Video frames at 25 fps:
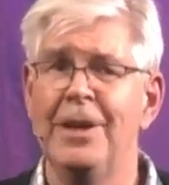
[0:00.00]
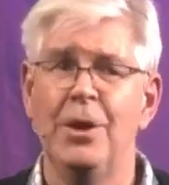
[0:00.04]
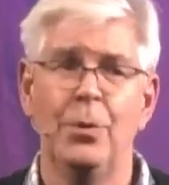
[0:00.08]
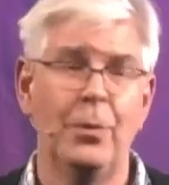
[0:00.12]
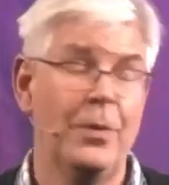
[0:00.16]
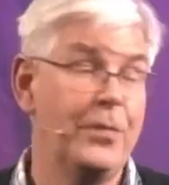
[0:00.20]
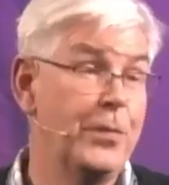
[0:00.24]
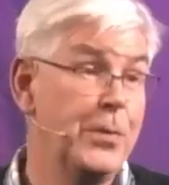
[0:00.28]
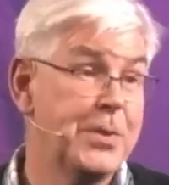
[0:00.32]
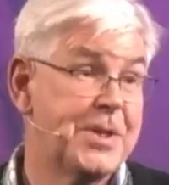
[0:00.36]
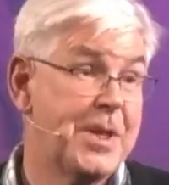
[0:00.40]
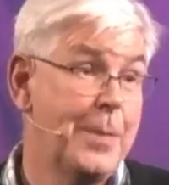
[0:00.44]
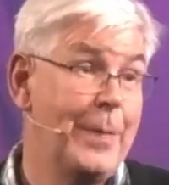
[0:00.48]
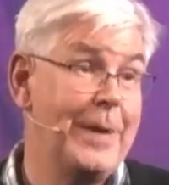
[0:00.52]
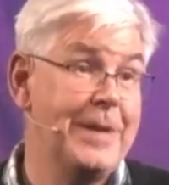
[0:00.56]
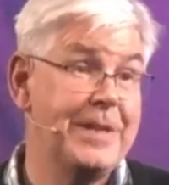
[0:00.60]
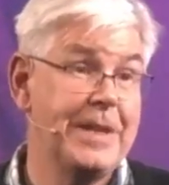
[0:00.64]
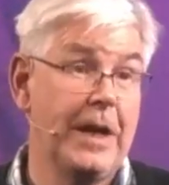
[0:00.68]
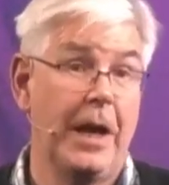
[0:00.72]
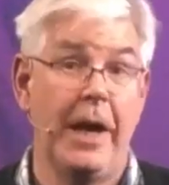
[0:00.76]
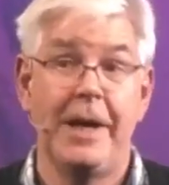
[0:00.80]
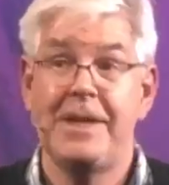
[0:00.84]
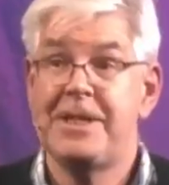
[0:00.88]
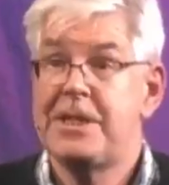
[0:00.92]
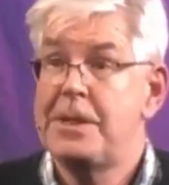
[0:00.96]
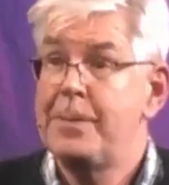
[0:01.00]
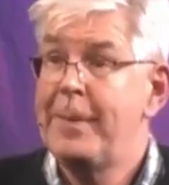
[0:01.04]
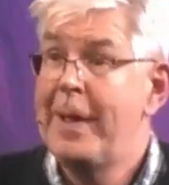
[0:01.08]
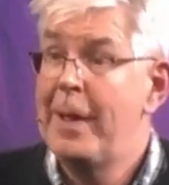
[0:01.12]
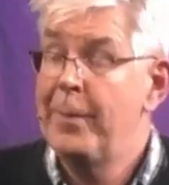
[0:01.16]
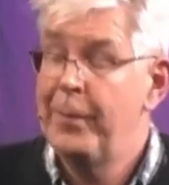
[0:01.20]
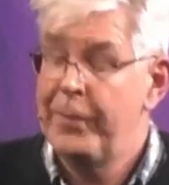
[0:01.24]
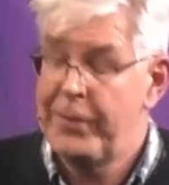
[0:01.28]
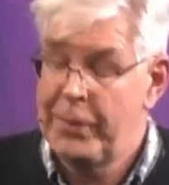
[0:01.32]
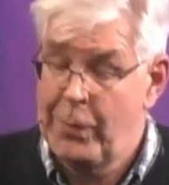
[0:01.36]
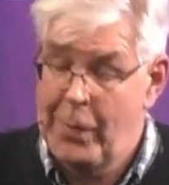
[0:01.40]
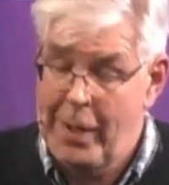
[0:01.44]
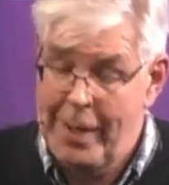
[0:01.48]
We've also been delighted to be
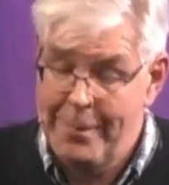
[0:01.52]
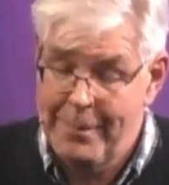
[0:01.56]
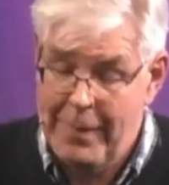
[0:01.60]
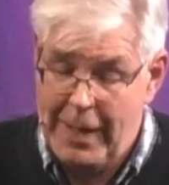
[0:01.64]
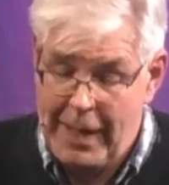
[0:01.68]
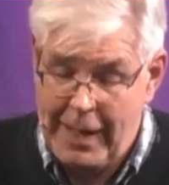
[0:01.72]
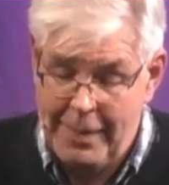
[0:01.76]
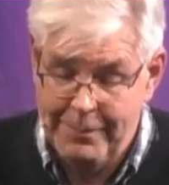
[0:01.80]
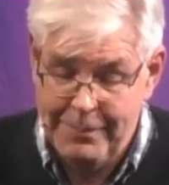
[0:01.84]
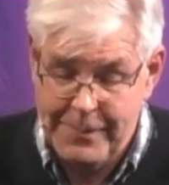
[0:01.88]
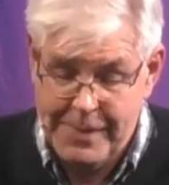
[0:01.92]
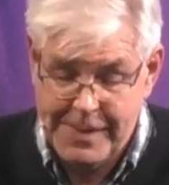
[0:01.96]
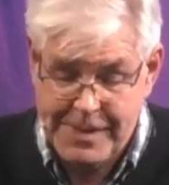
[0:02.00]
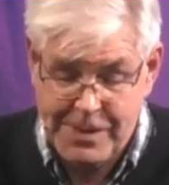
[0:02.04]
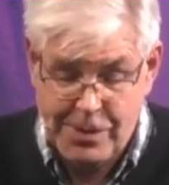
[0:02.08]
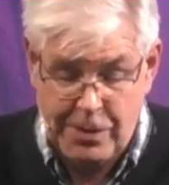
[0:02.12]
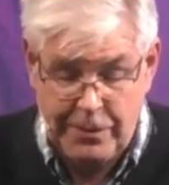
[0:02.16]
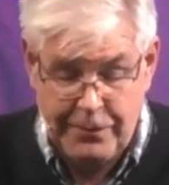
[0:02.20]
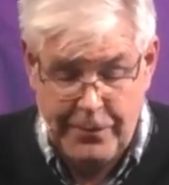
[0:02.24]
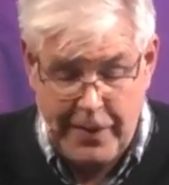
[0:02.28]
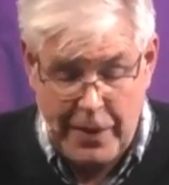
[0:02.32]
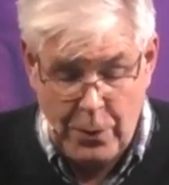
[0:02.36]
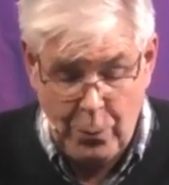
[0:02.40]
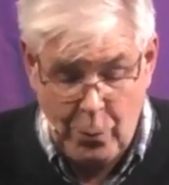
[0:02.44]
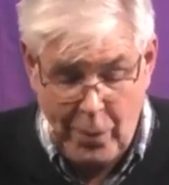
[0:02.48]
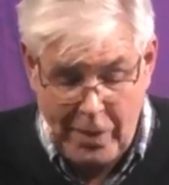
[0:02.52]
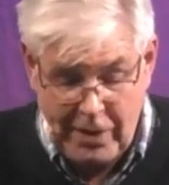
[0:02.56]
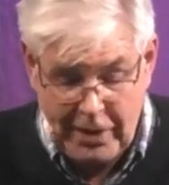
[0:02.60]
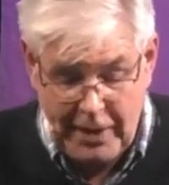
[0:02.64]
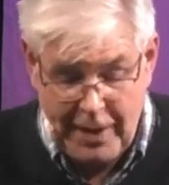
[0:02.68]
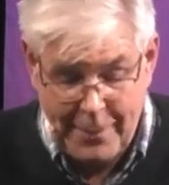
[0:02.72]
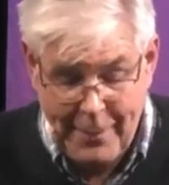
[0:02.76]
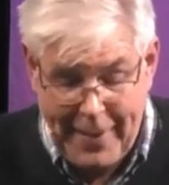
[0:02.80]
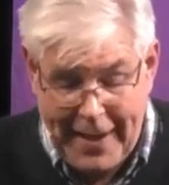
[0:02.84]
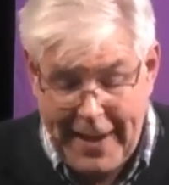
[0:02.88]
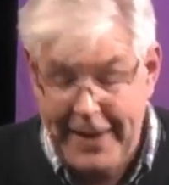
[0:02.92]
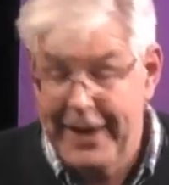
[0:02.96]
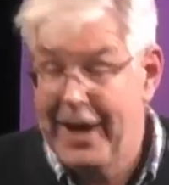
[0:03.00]
able to
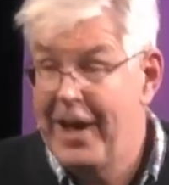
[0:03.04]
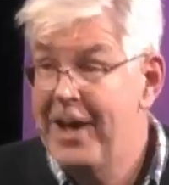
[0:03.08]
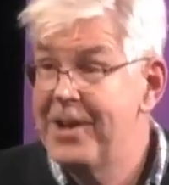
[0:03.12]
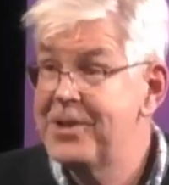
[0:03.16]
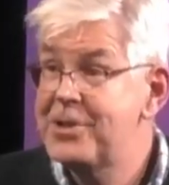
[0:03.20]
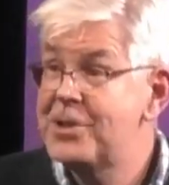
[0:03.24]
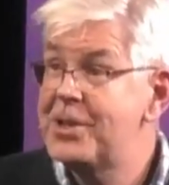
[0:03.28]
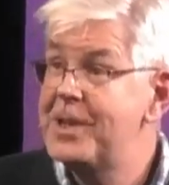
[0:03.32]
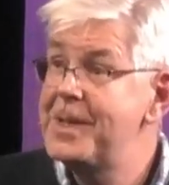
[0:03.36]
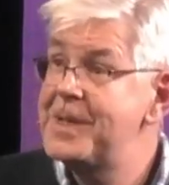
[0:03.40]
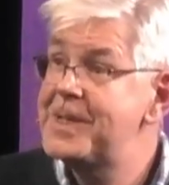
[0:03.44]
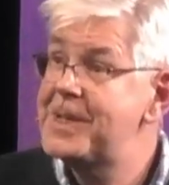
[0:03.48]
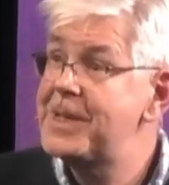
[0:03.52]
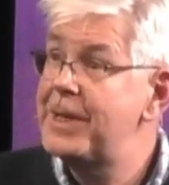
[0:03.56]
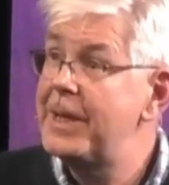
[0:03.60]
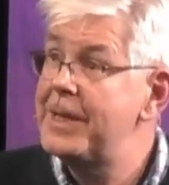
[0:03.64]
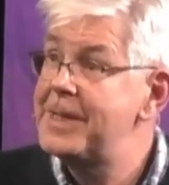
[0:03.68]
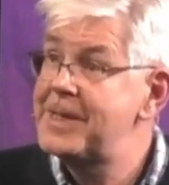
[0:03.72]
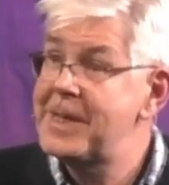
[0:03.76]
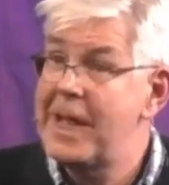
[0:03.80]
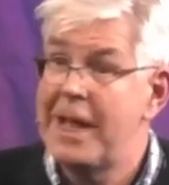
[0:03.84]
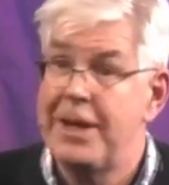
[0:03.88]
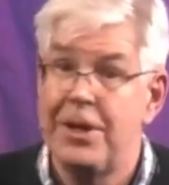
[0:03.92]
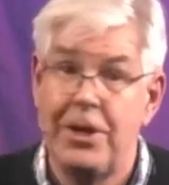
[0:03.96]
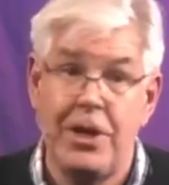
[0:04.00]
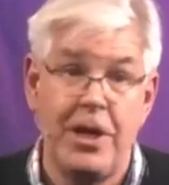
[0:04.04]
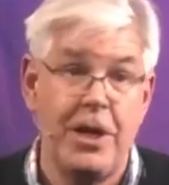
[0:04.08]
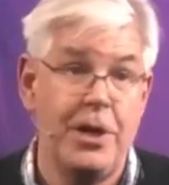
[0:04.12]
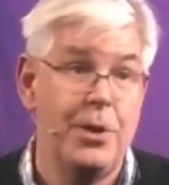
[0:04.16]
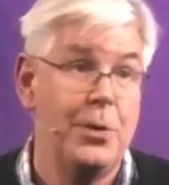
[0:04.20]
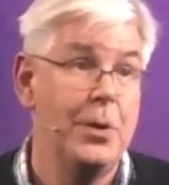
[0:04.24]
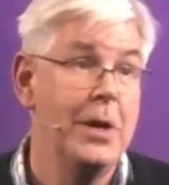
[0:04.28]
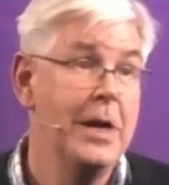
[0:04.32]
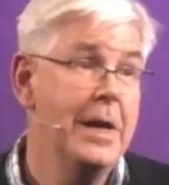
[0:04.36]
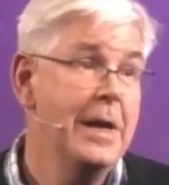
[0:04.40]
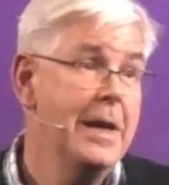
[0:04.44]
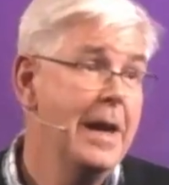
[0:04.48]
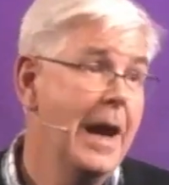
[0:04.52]
welcome Hannah Hutchinson as our new